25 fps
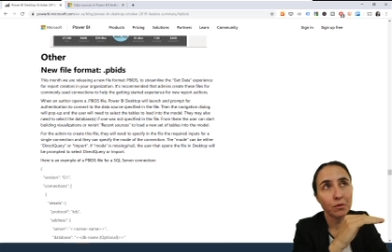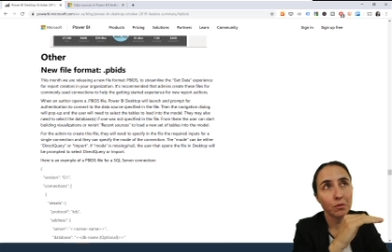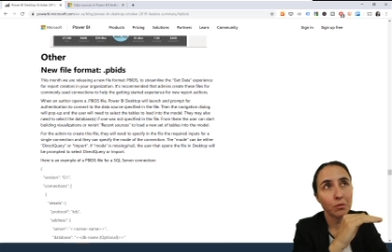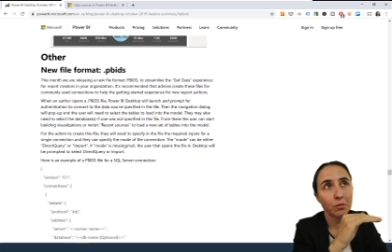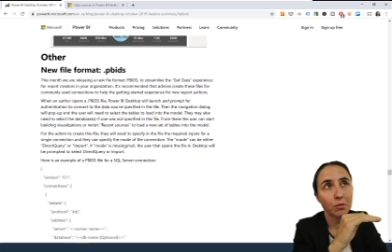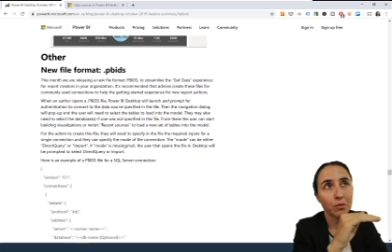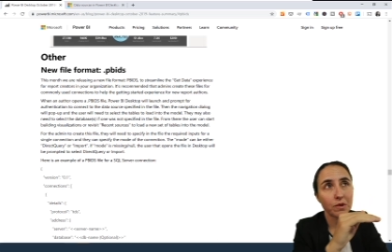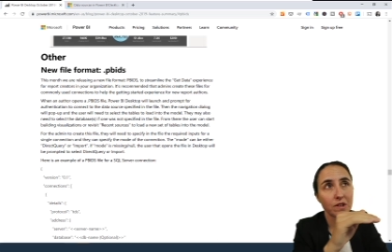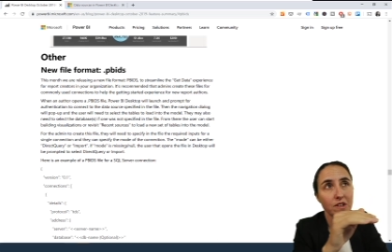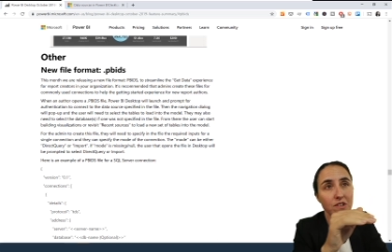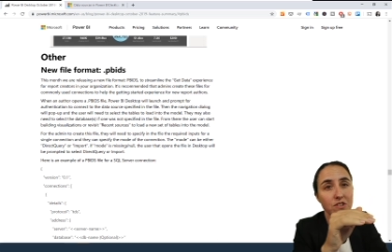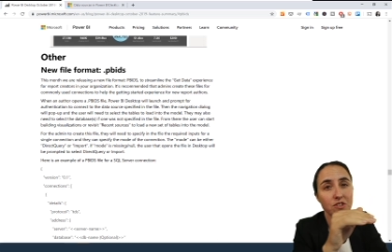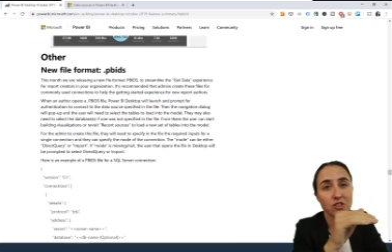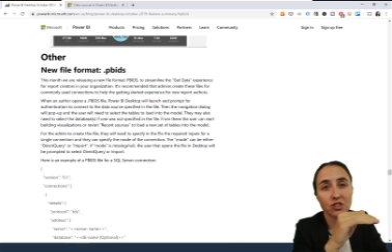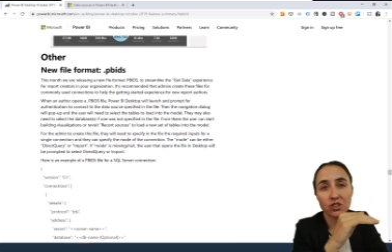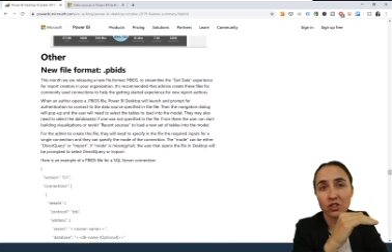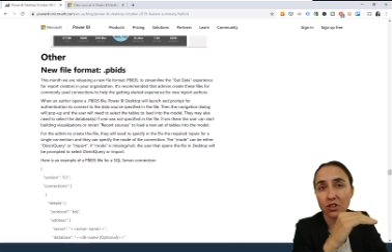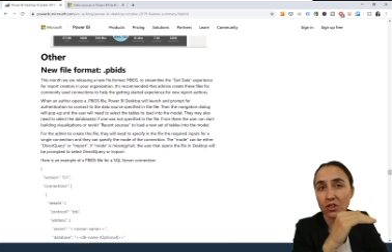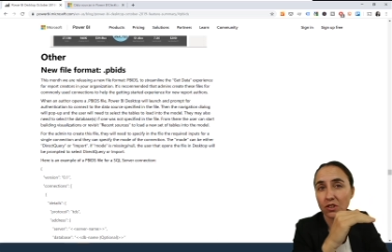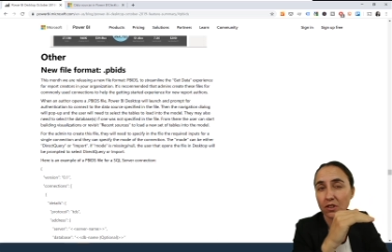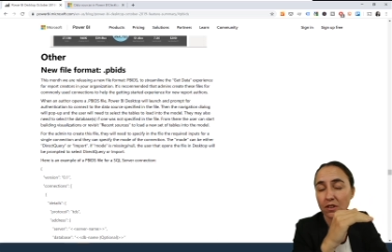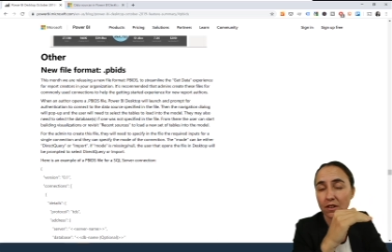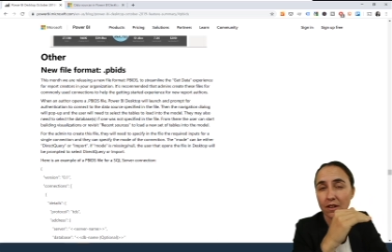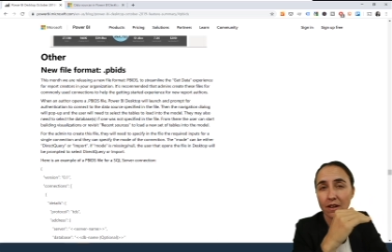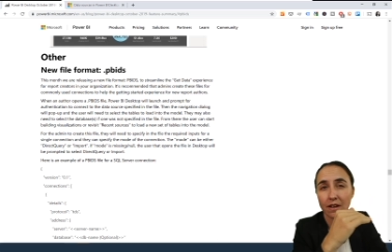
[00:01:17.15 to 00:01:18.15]

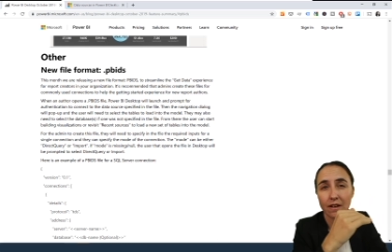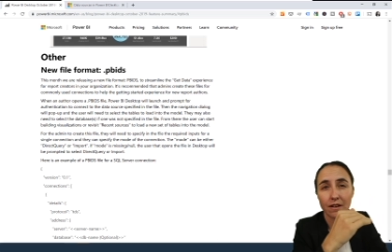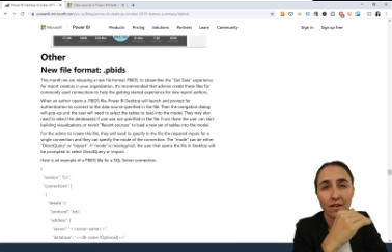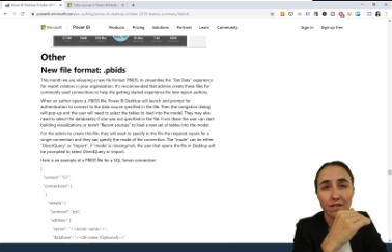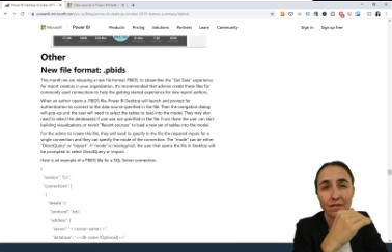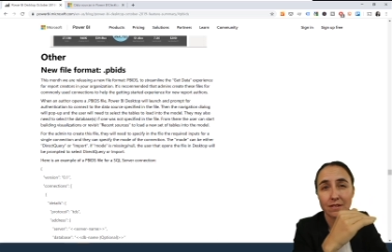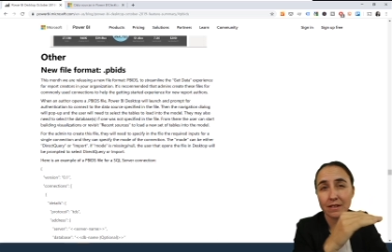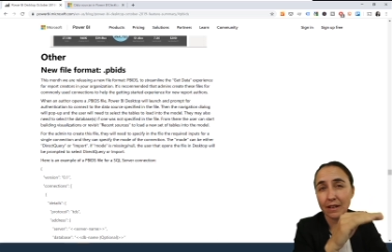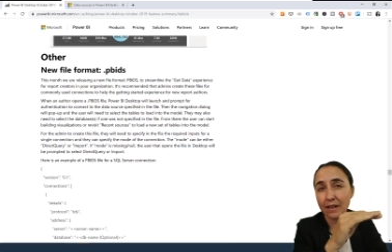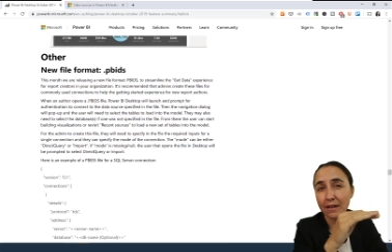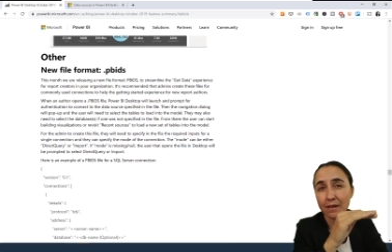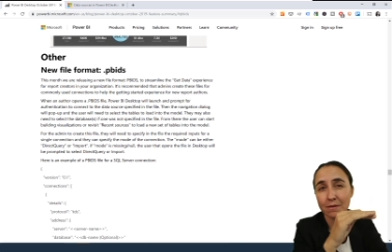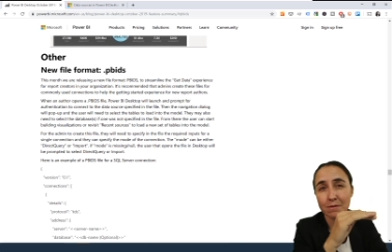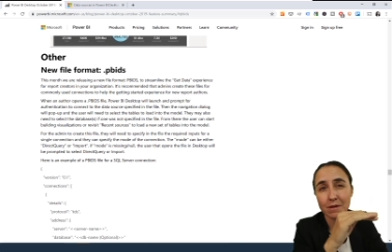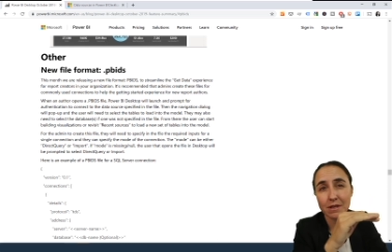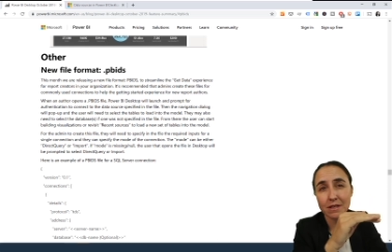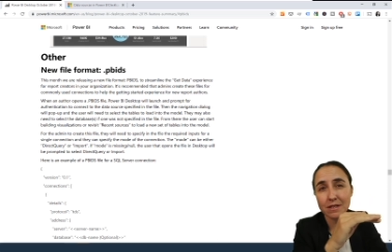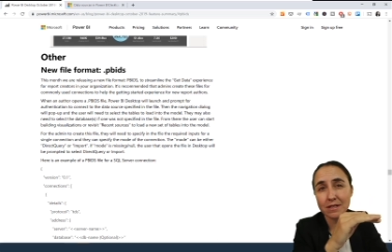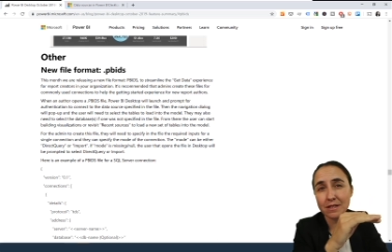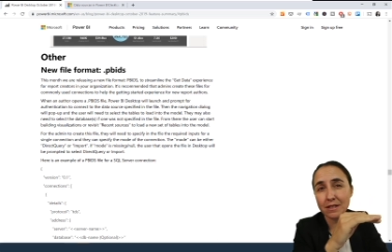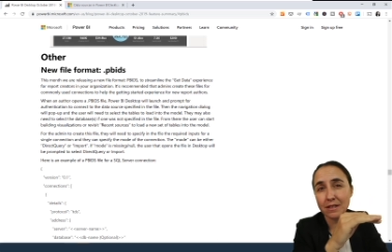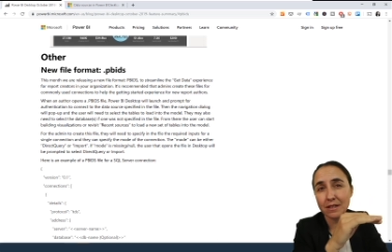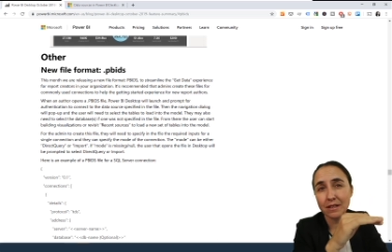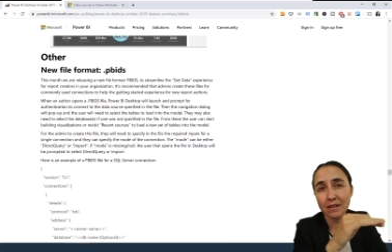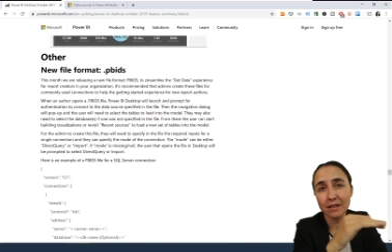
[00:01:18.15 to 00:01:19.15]
which
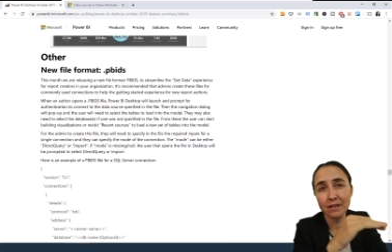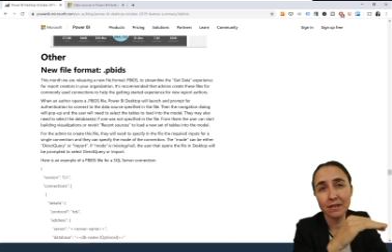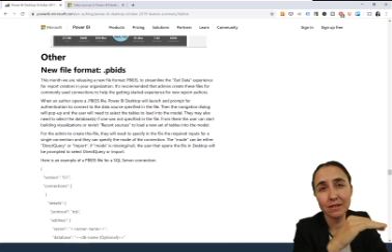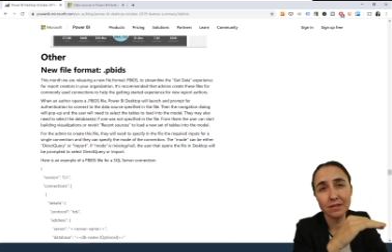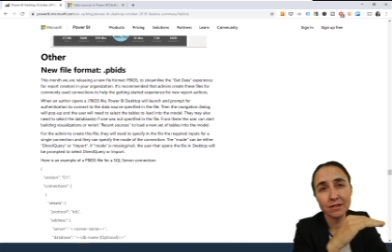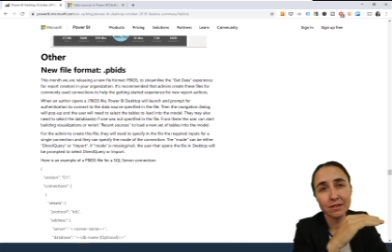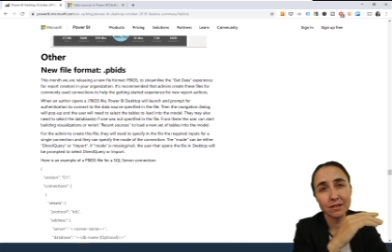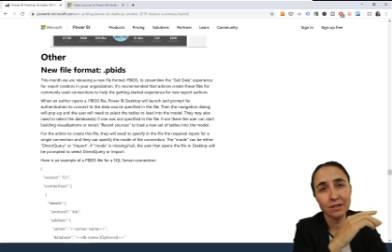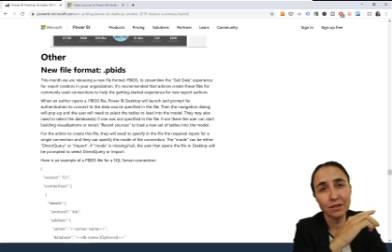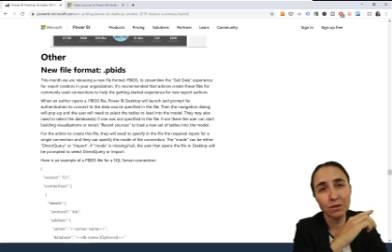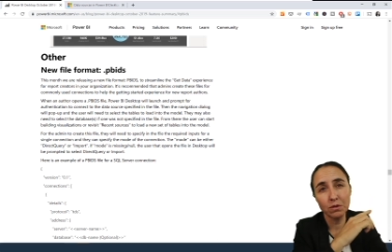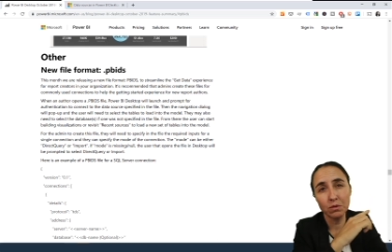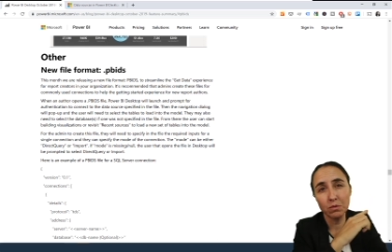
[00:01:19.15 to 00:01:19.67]
database it is,